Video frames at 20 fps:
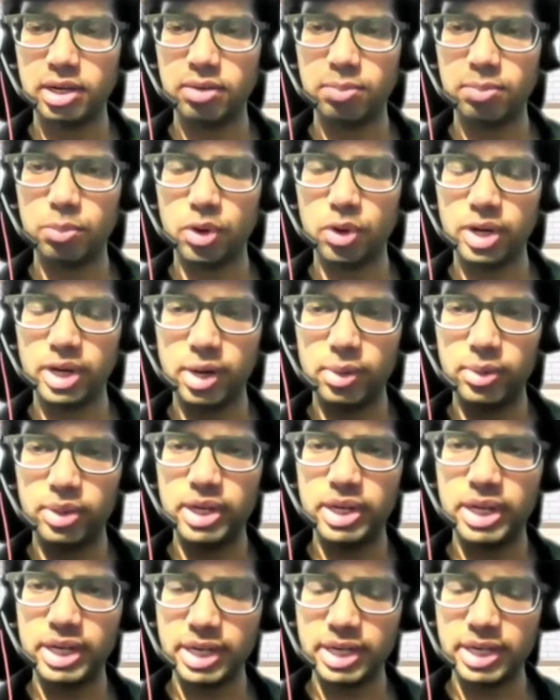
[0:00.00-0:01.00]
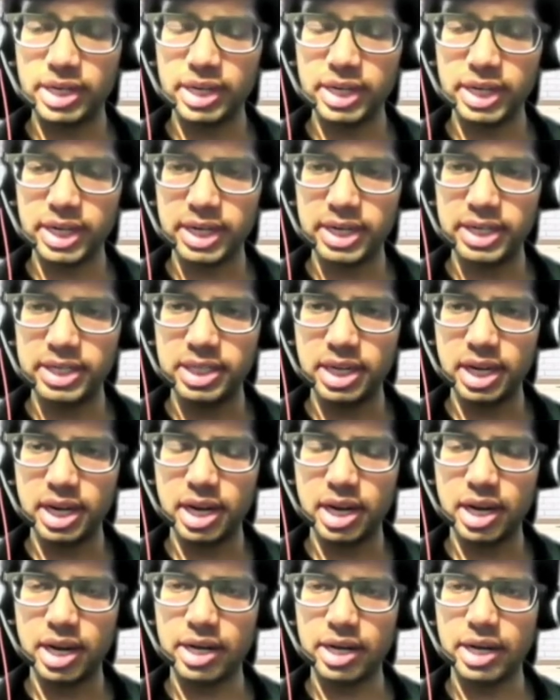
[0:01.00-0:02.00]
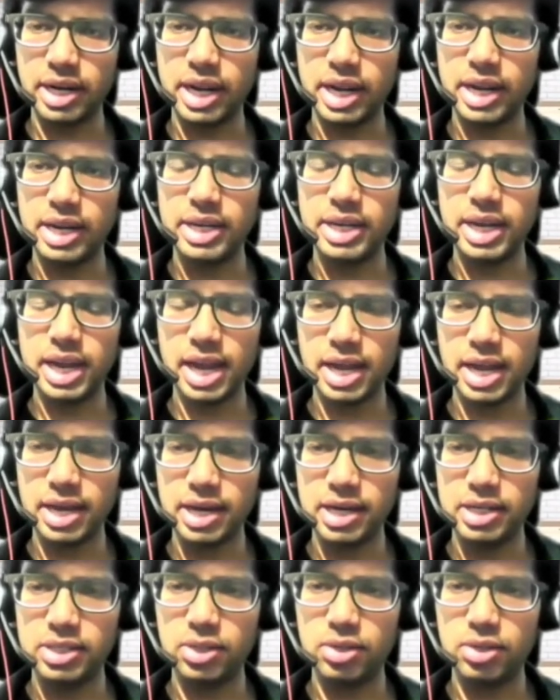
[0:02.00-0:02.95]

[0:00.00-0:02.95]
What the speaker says: point out the nitty-gritties and any errors,